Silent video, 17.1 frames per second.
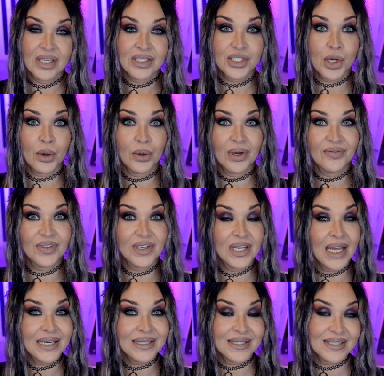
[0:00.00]
So if you'd
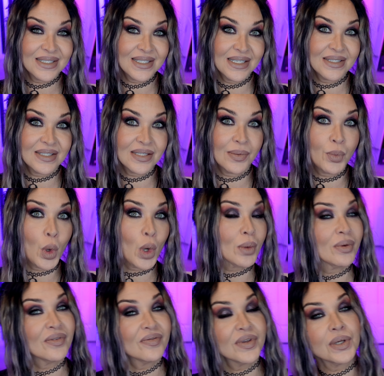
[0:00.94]
like to see some more
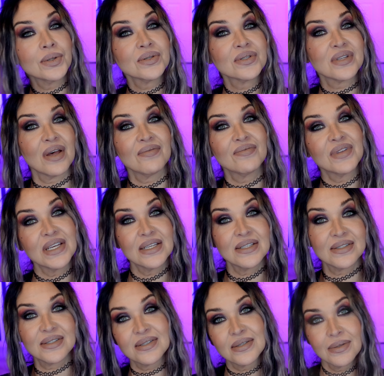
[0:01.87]
reviews of
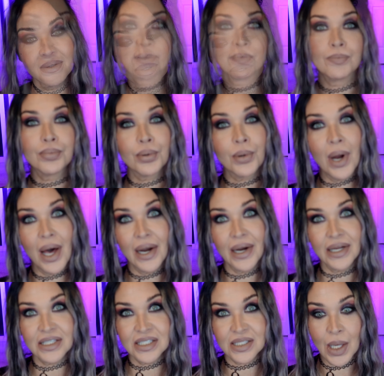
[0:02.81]
these
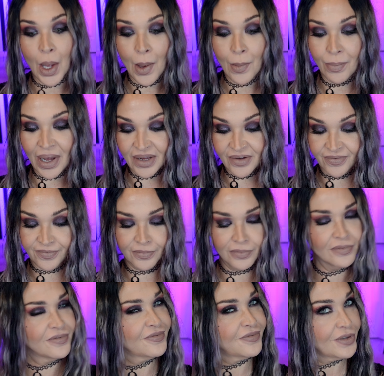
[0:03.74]
products by
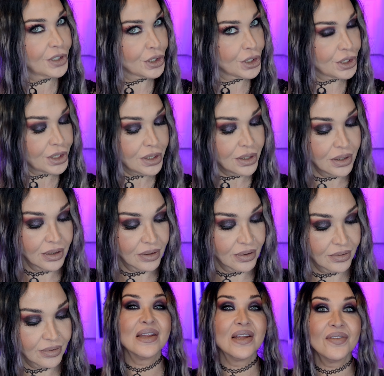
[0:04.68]
Phlur,
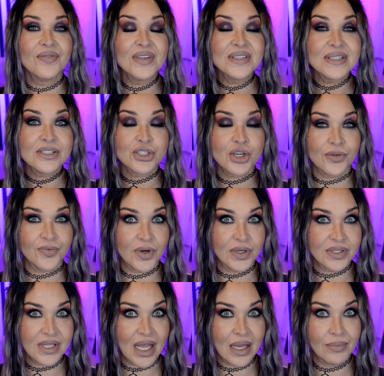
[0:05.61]
and if this is your
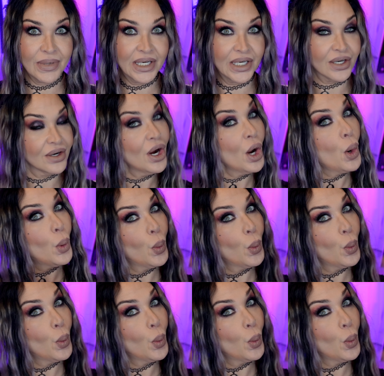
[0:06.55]
first time here,